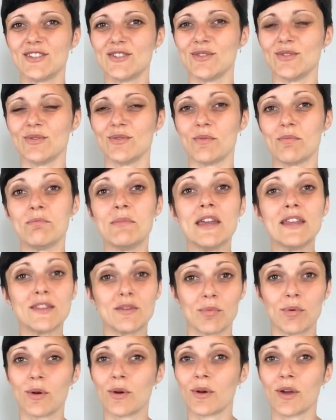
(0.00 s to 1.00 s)
to
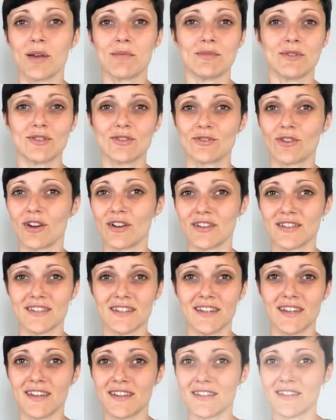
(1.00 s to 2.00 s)
make the program as strong
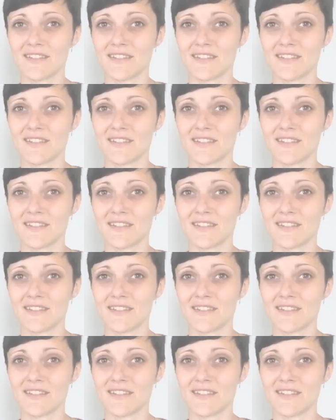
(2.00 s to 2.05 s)
as it